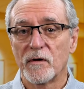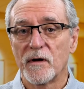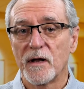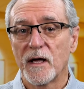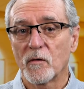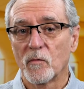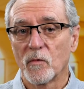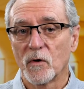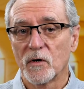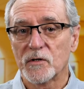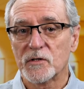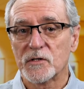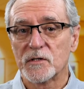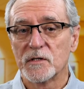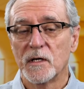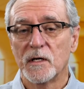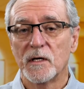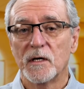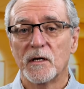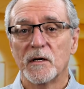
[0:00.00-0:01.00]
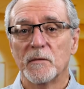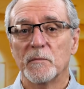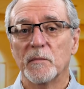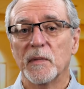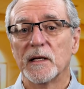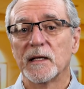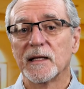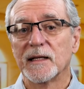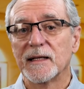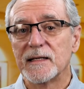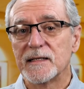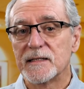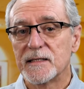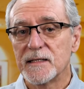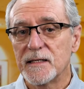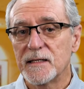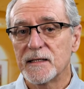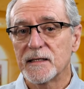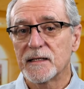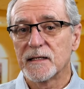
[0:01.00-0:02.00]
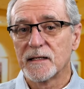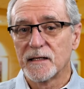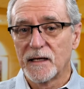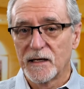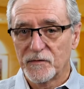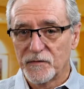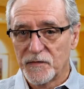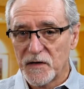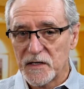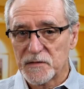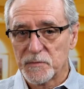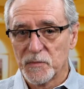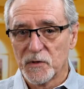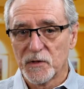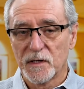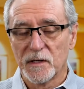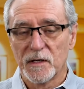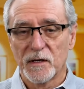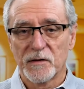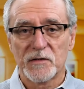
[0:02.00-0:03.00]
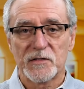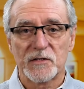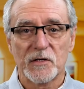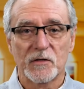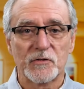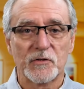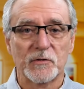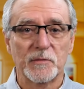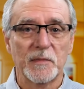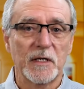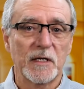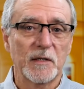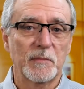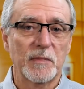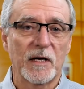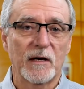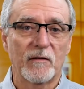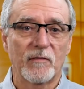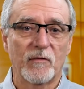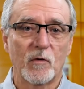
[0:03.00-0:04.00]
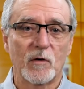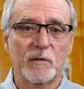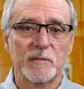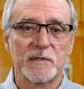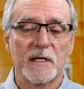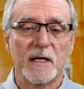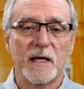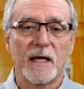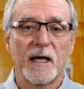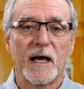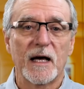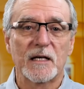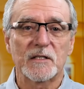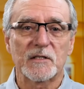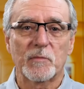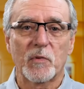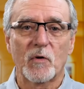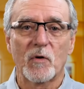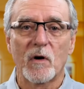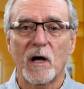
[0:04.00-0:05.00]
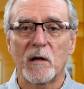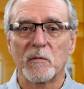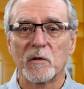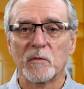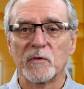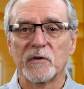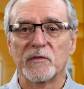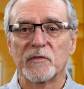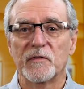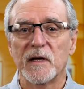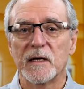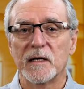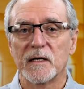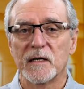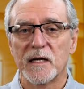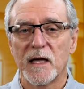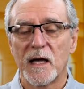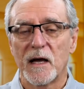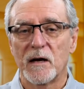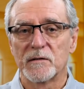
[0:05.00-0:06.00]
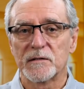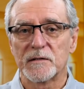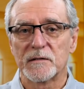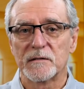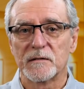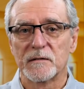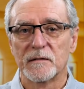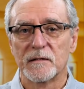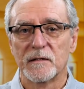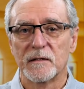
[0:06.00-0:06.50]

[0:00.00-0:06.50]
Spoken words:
networks, but LinkedIn, like Facebook and other social media platforms, has a problem with fake accounts.